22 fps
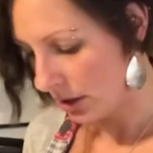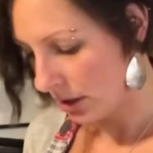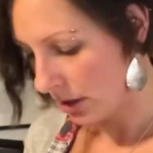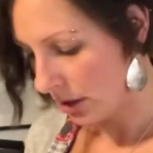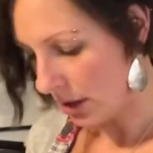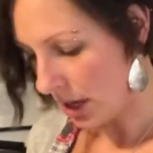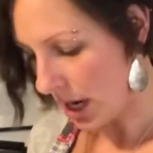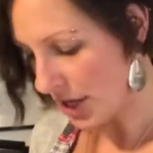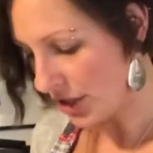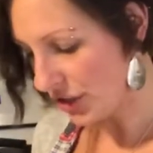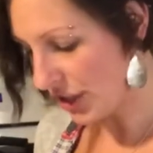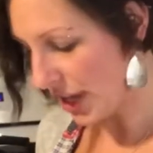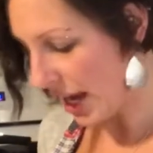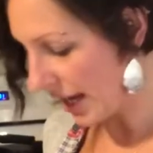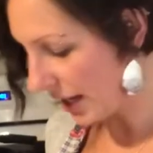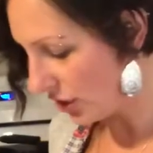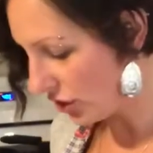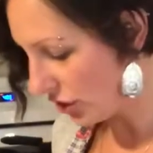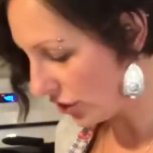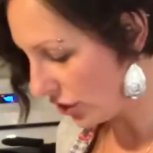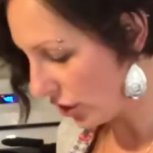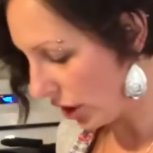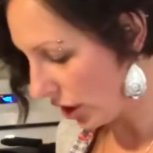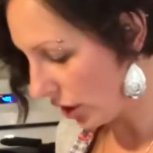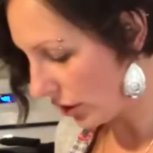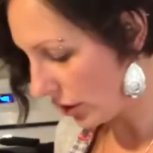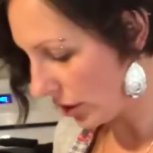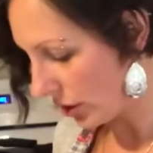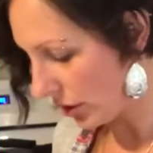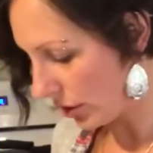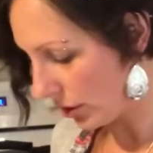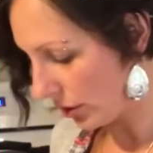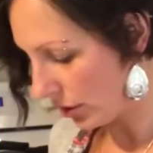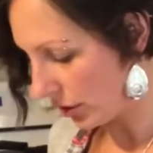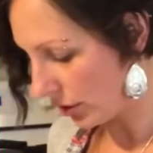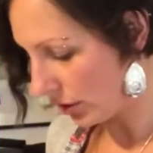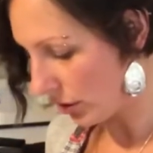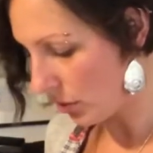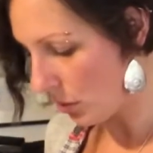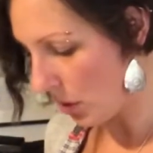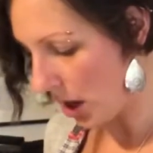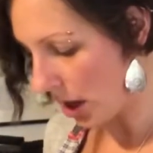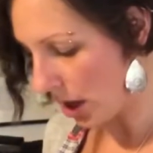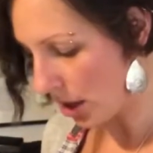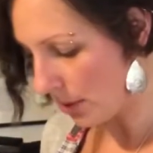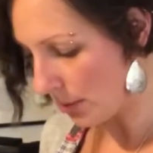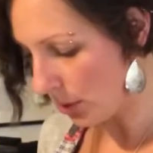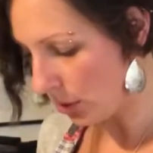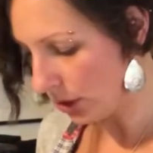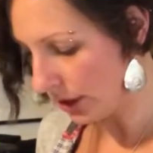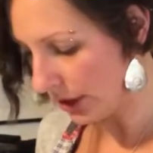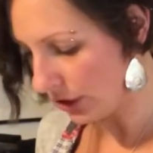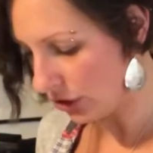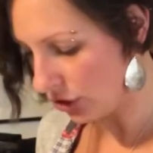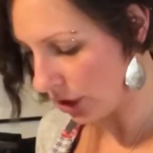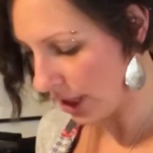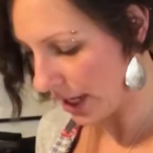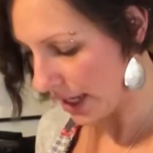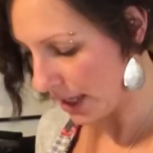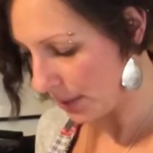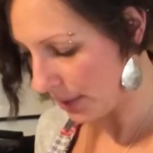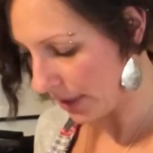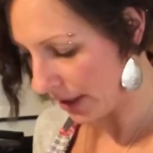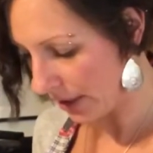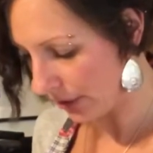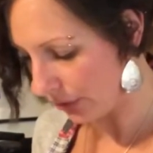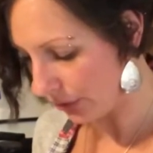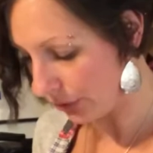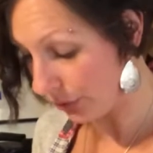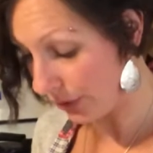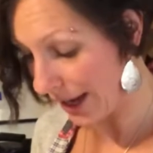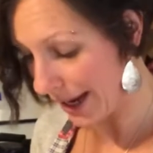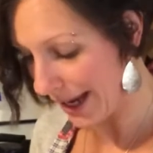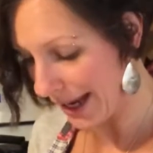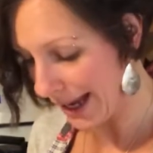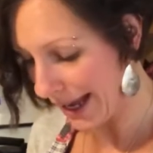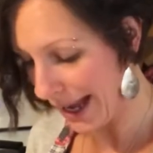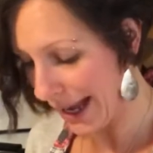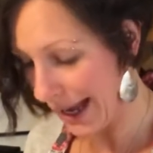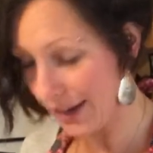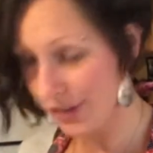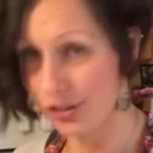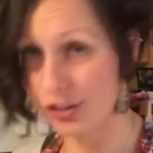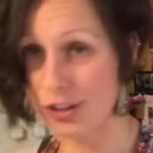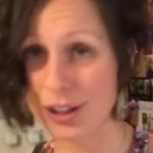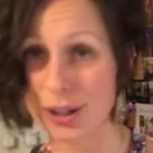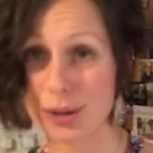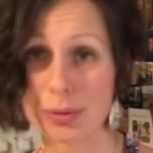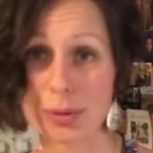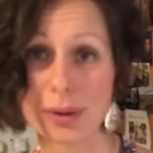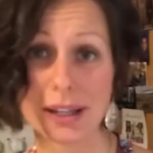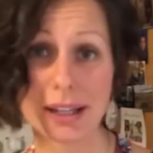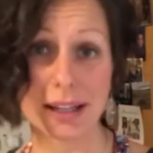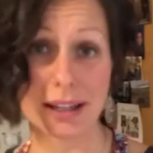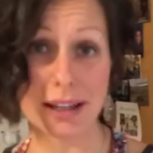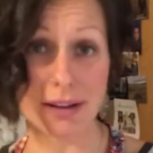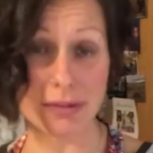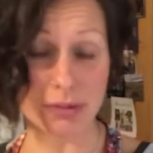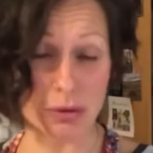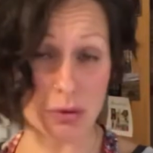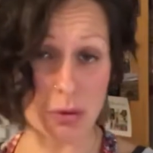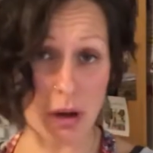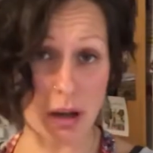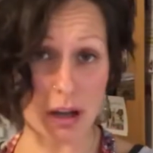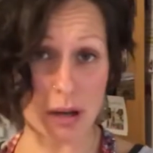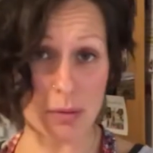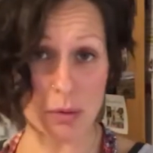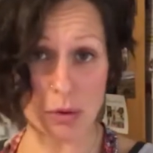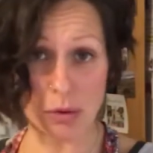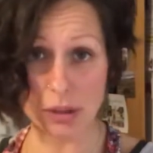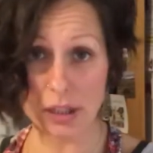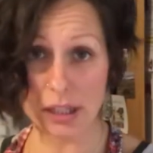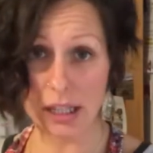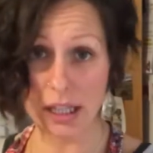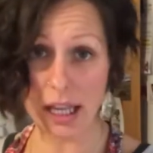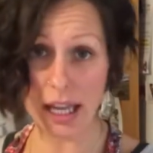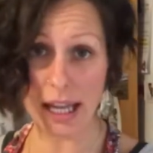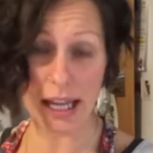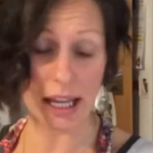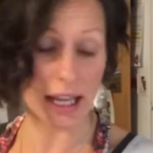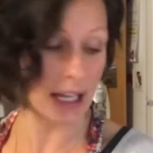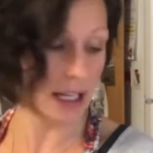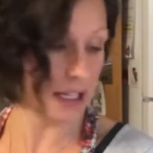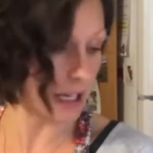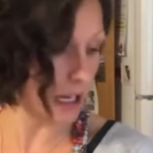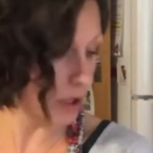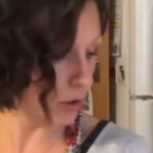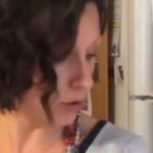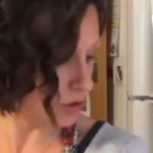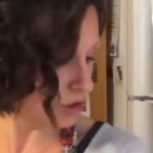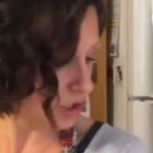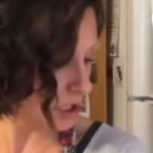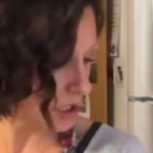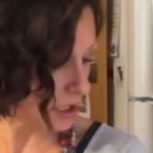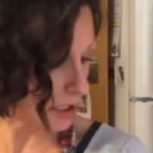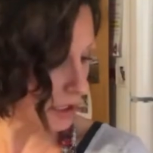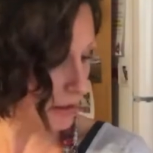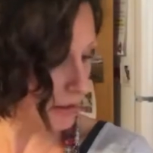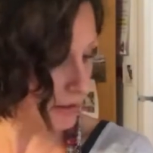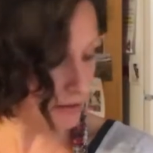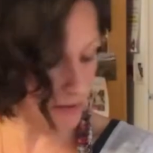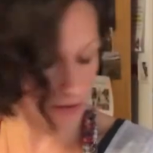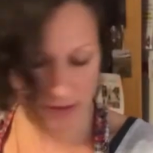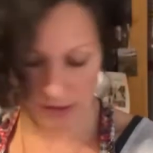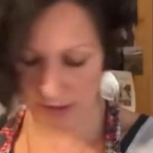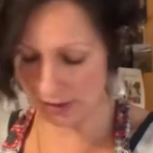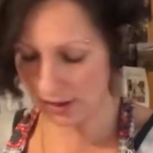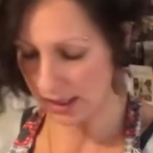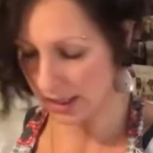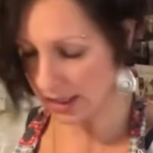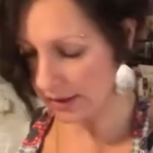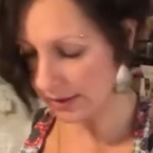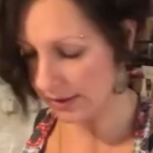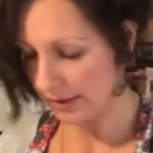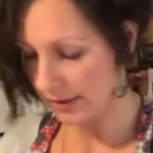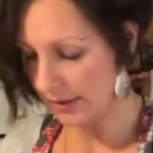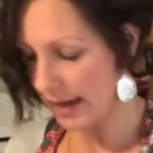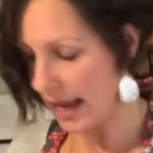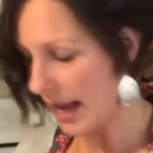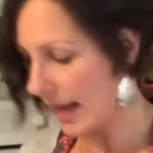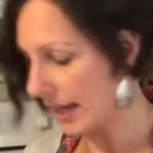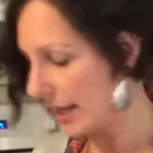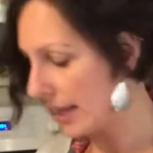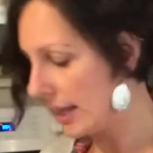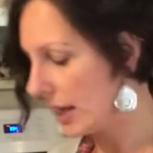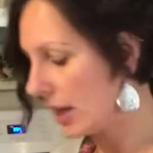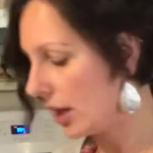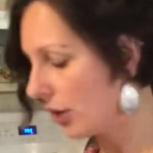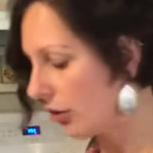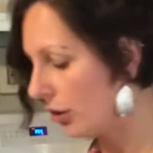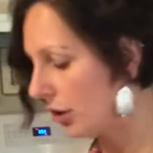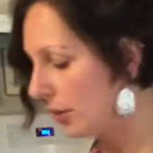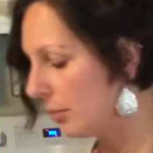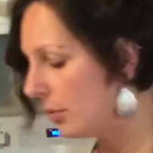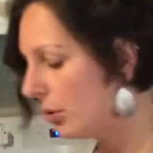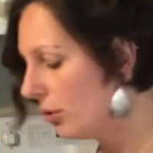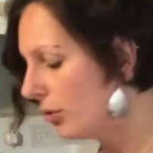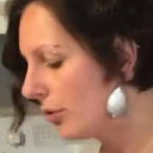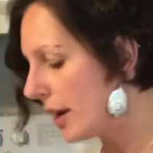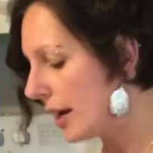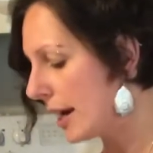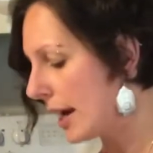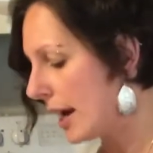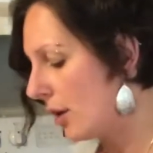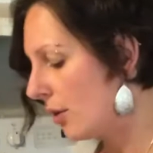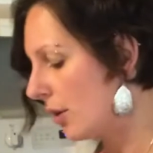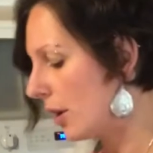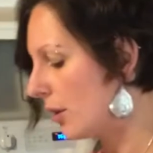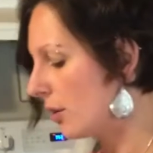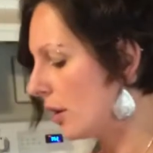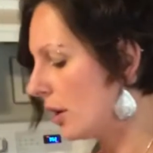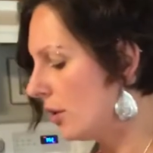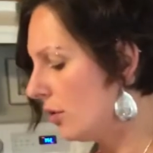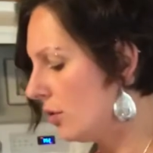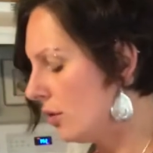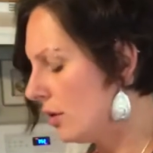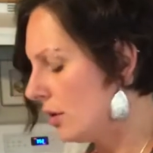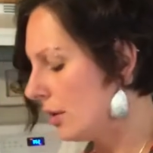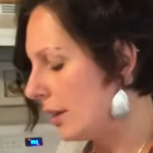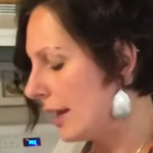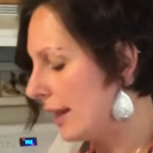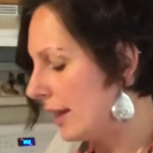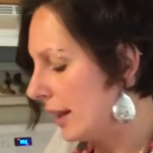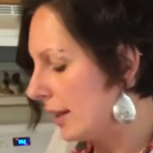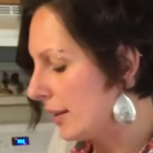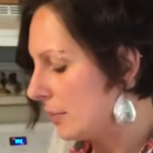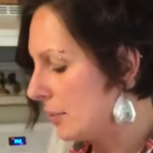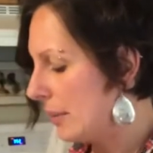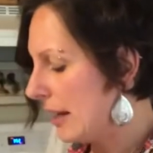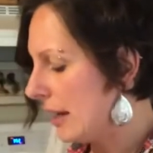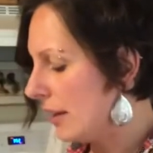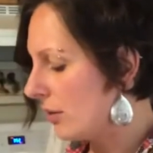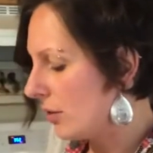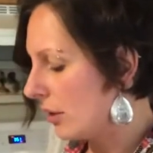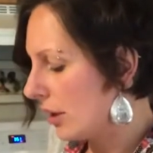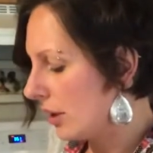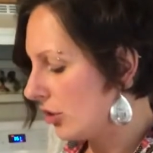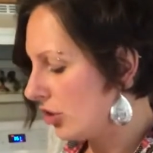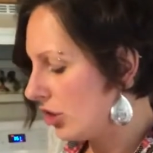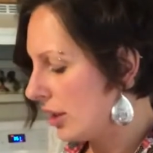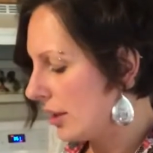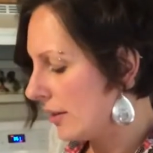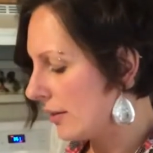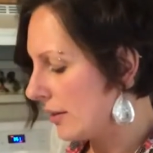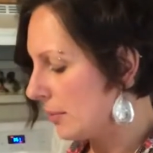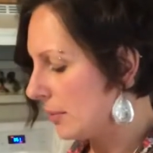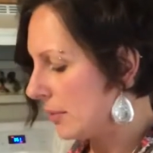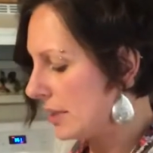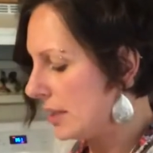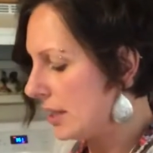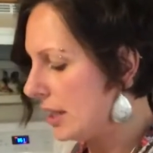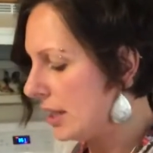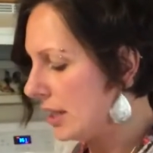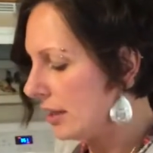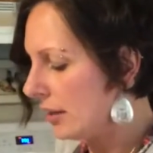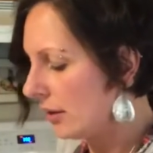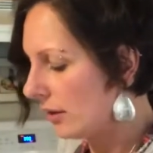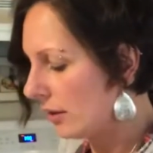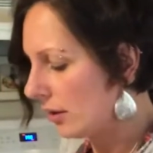I kind of just got on the guacamole train because Freya actually really loves guacamole, and I know she's in a snacky, hungry mood right now, and I thought, oh, we'll get this made so that she has something to eat.